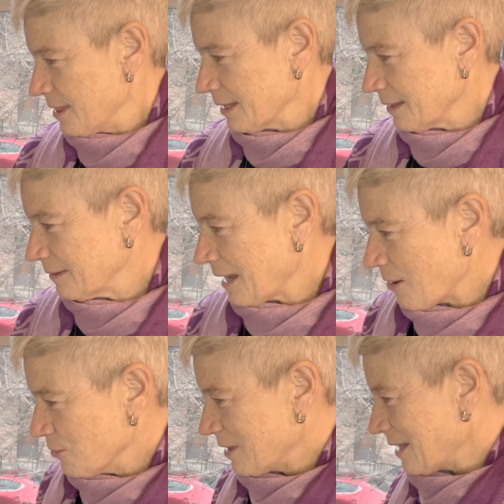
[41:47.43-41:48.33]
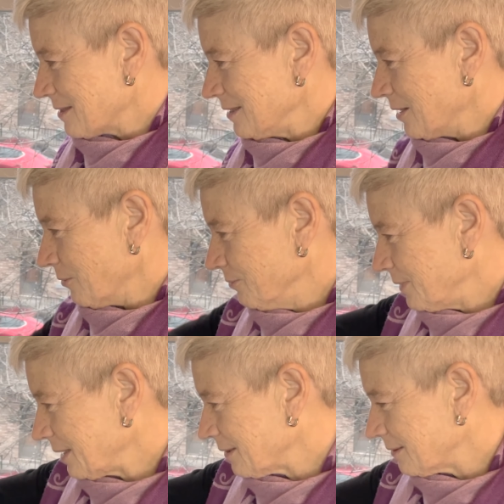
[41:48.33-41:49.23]
think that, that that's, you know,
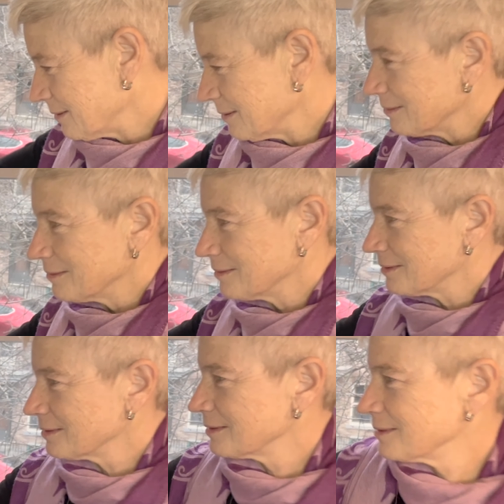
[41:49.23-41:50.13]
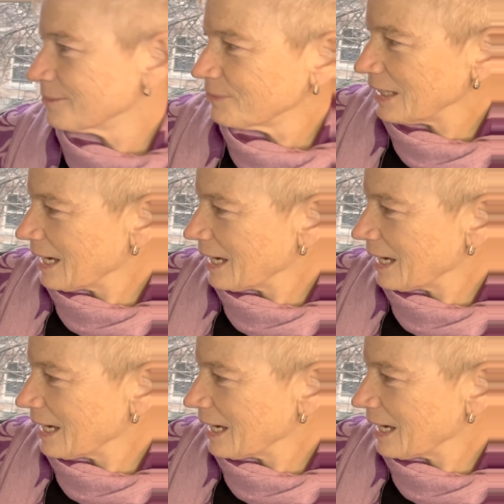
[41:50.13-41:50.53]
that's the